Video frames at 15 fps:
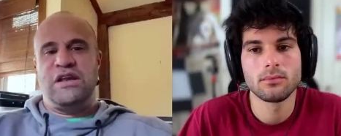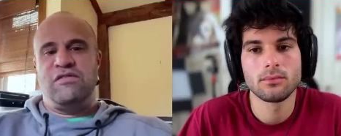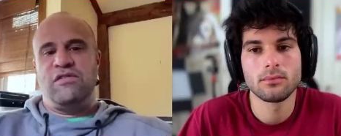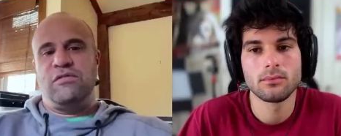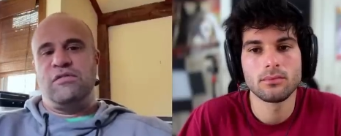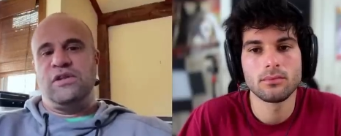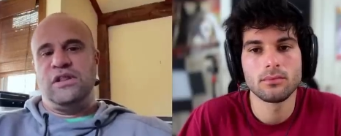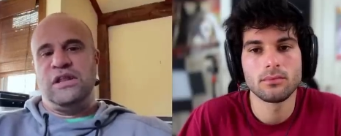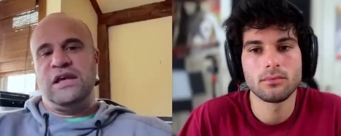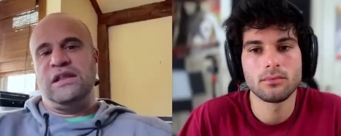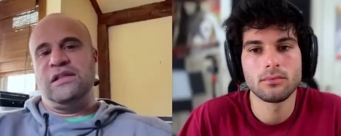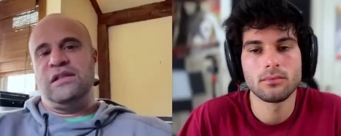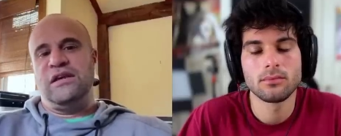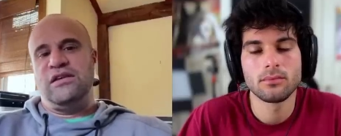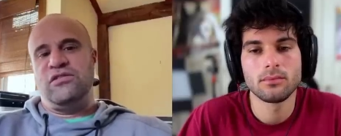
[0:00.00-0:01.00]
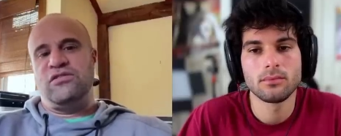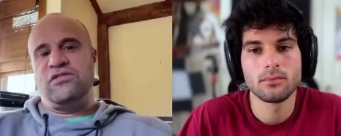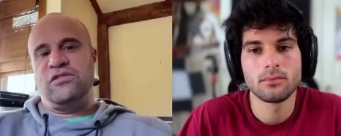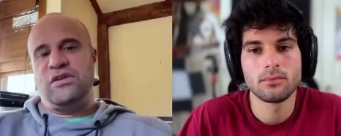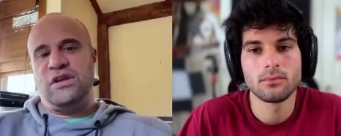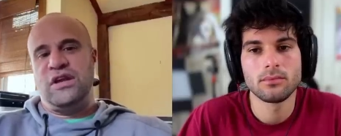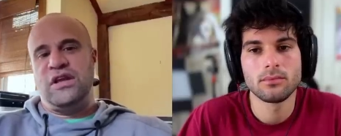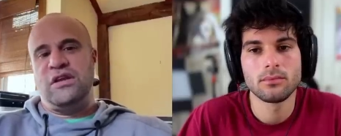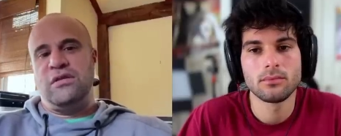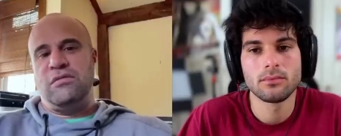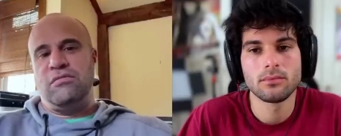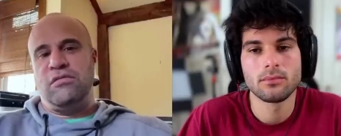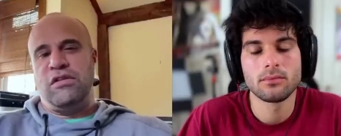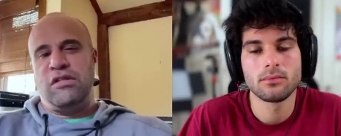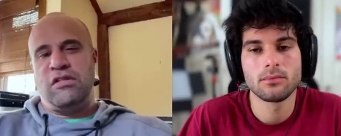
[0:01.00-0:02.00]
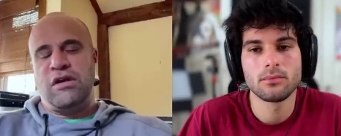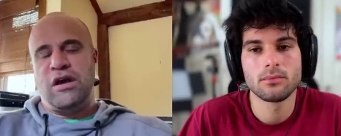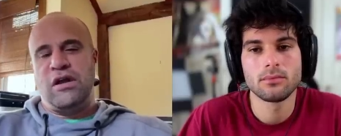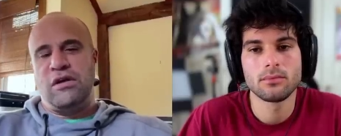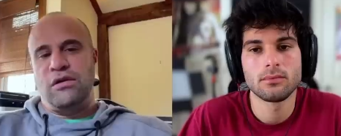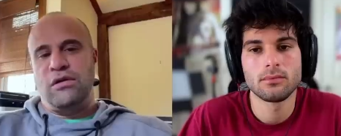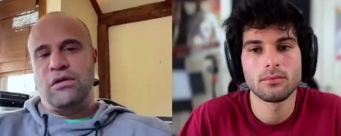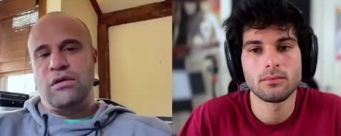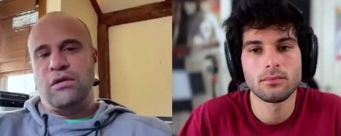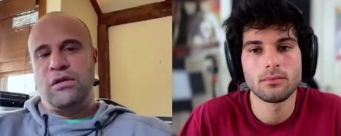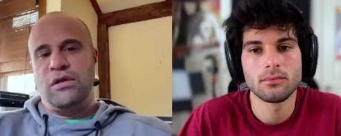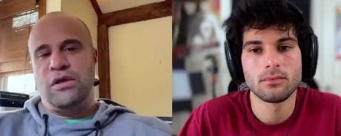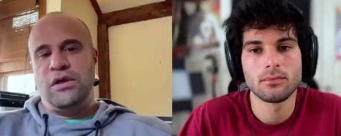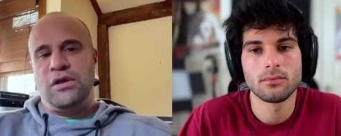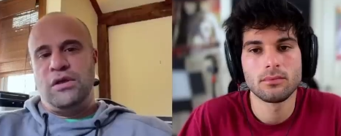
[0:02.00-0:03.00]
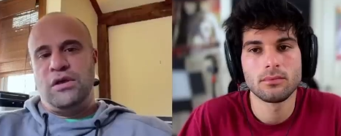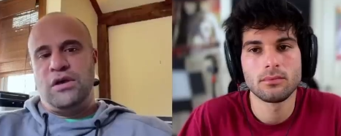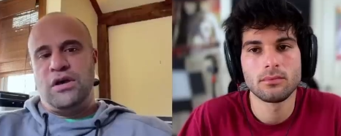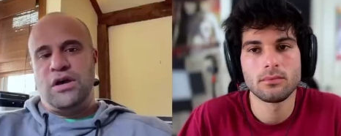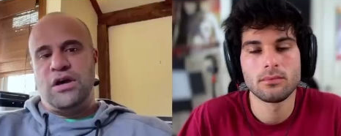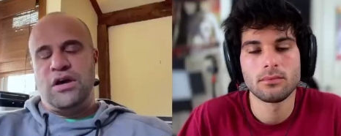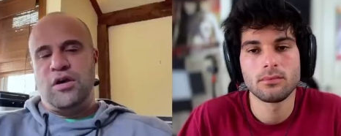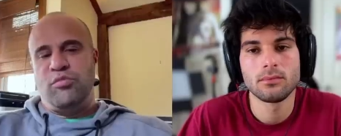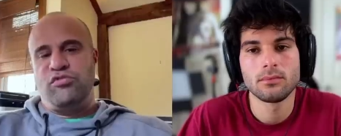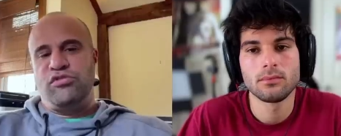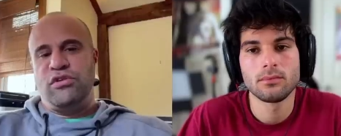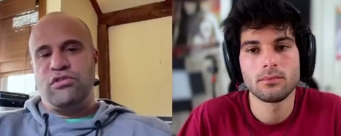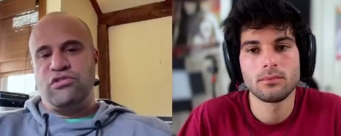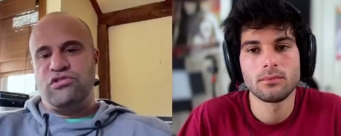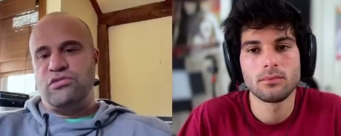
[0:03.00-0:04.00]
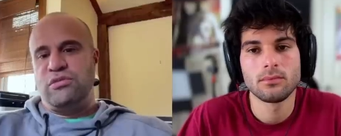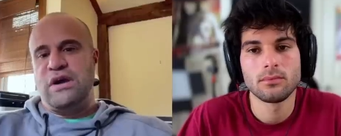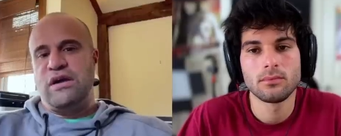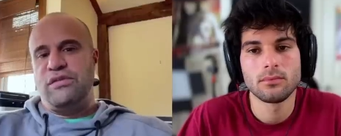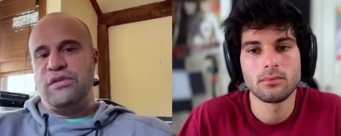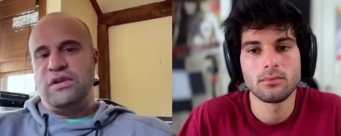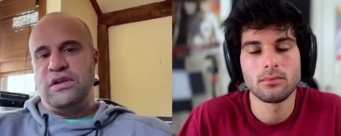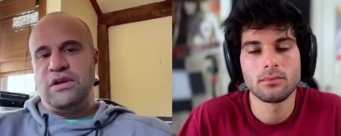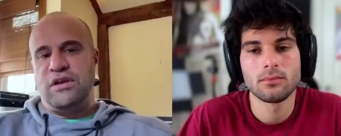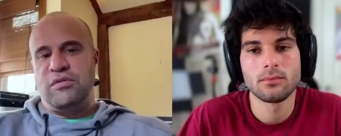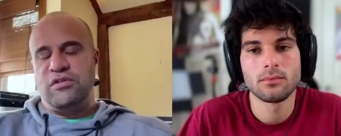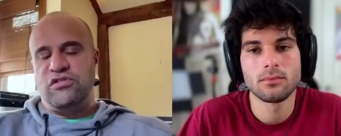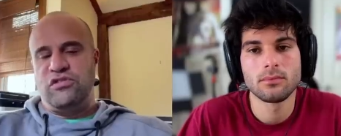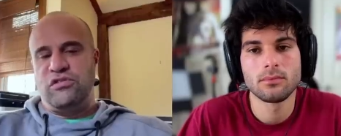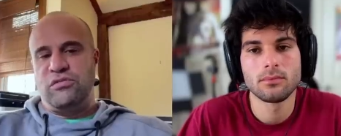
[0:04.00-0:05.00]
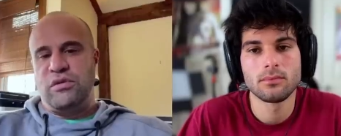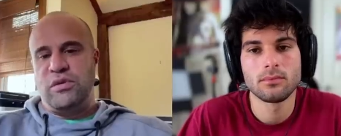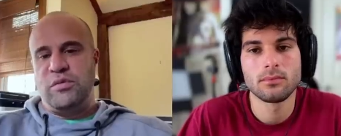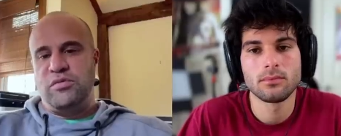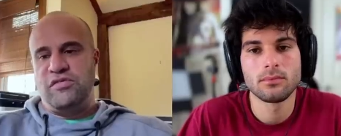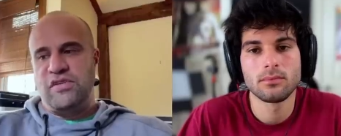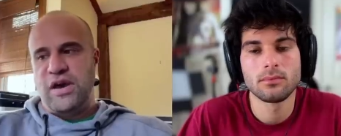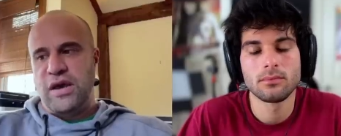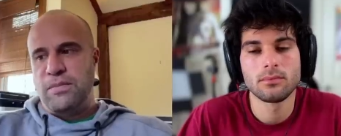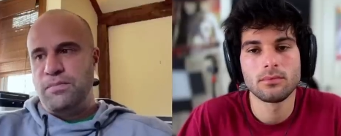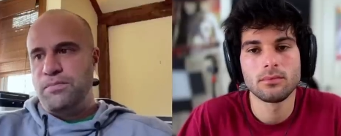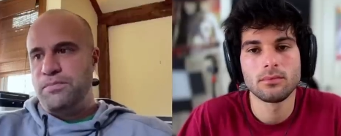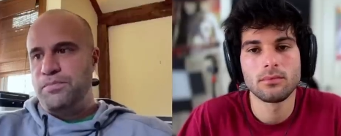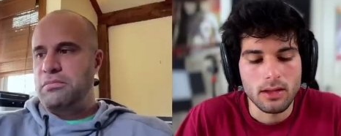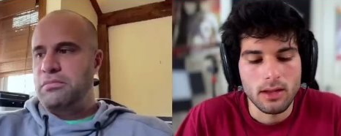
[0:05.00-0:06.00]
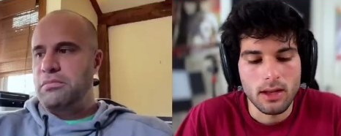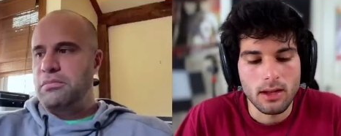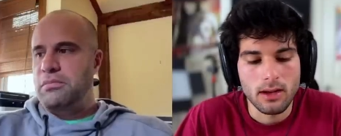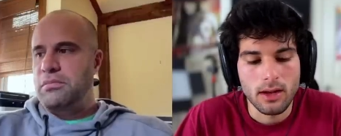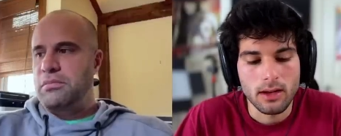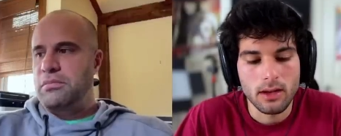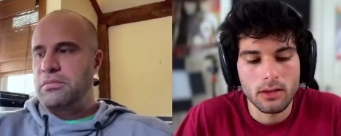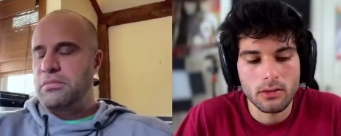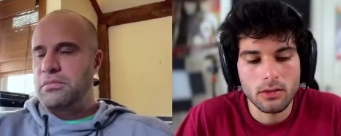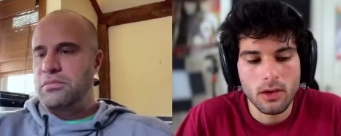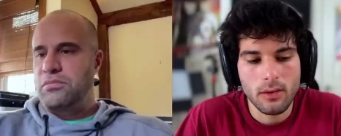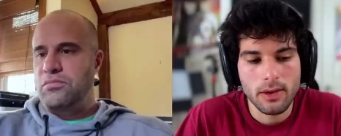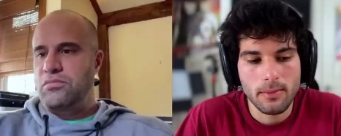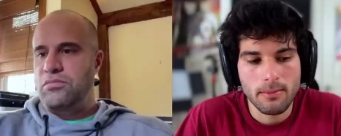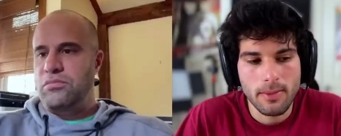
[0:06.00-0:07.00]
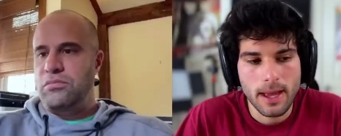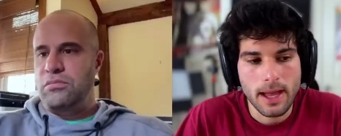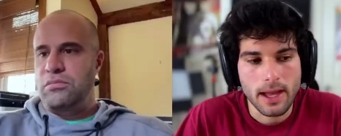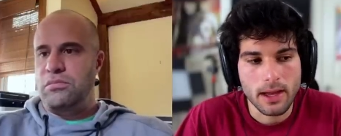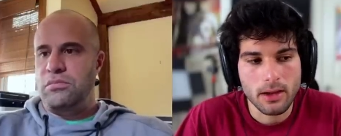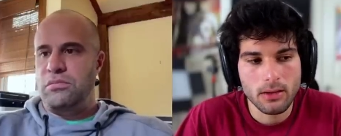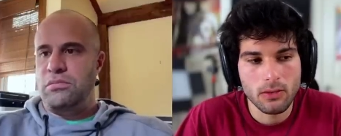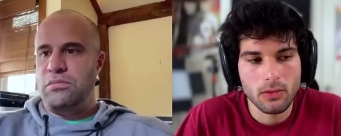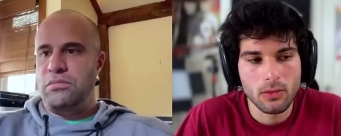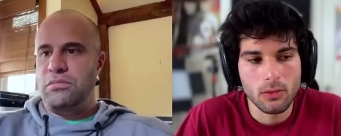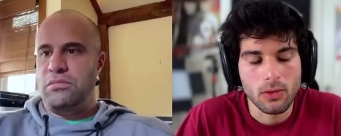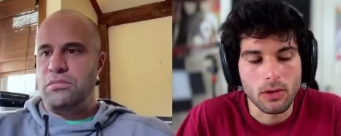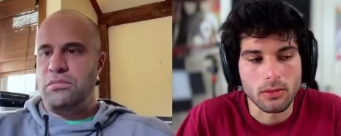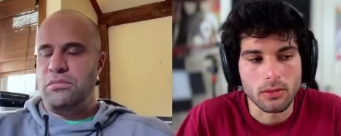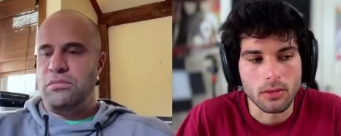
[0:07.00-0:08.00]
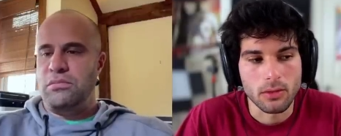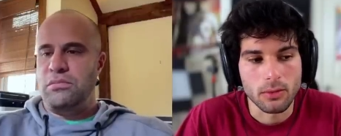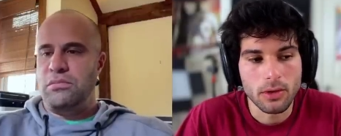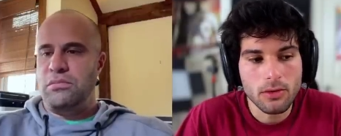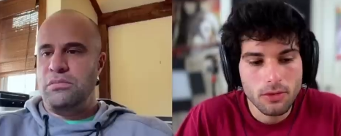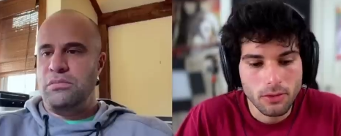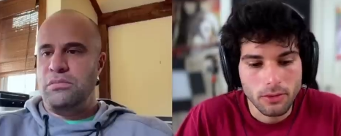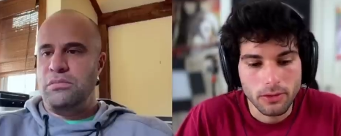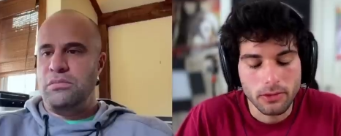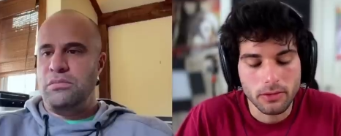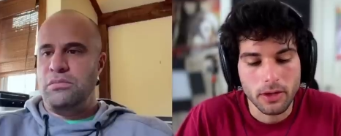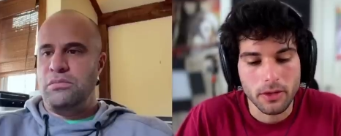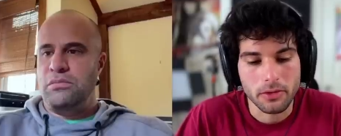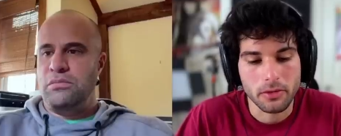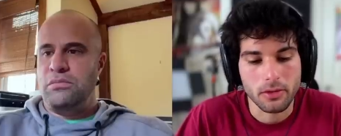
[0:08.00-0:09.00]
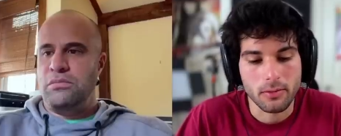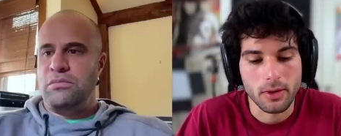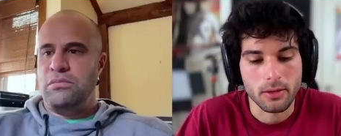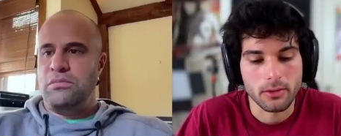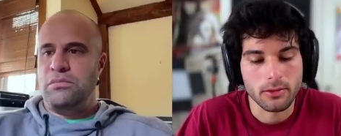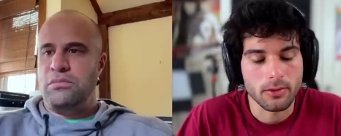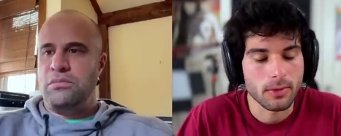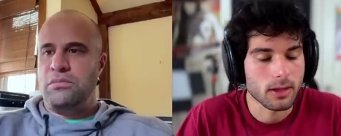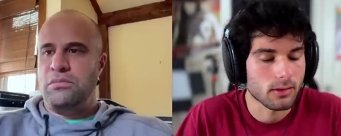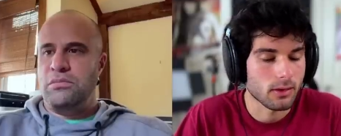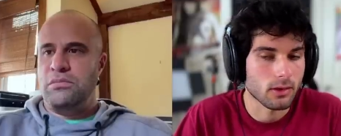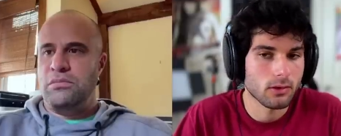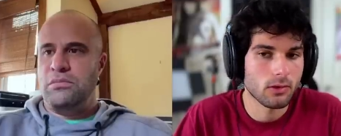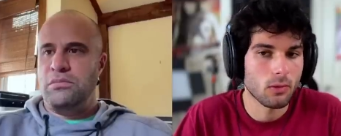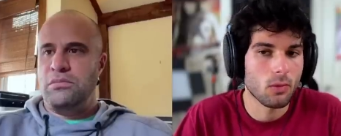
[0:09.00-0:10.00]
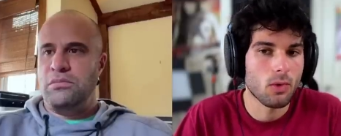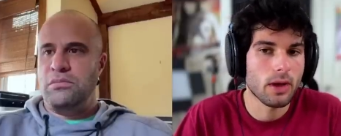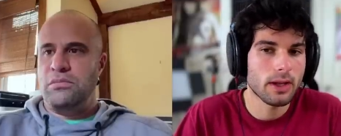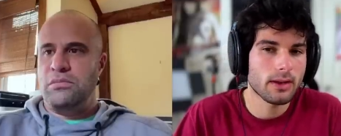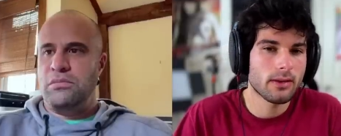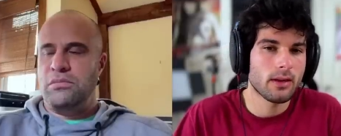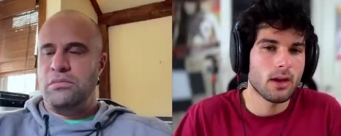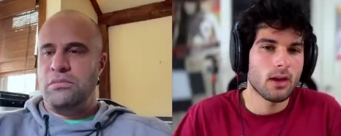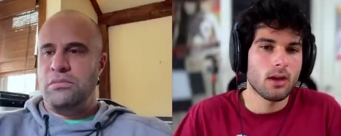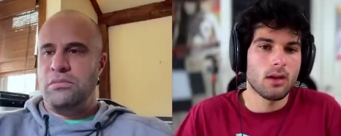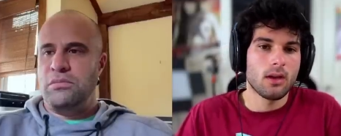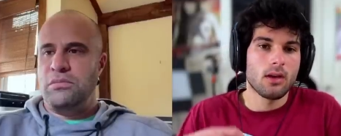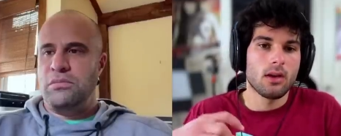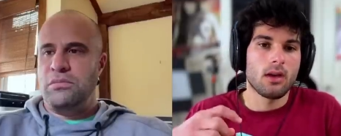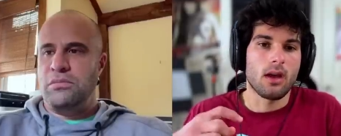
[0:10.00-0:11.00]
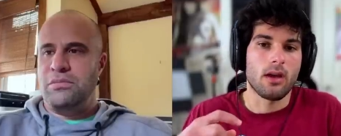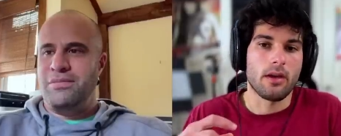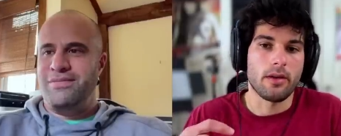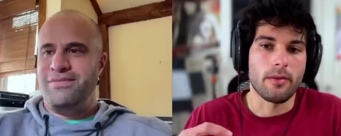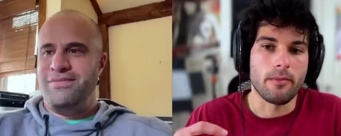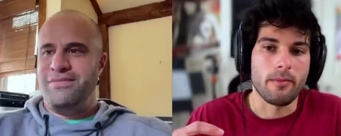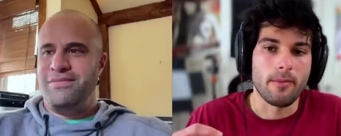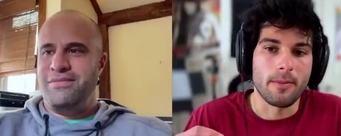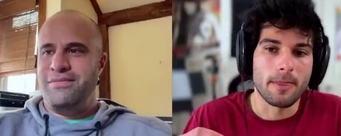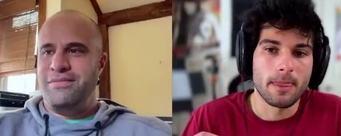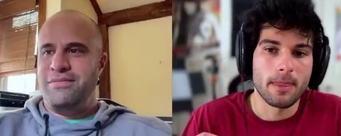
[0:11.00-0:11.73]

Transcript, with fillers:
Speaker 1: kind of a relentless and methodical uh, approach throughout the year, which is what we provide.
Speaker 2: Then, I guess going back to our original discussion about semantics, what um,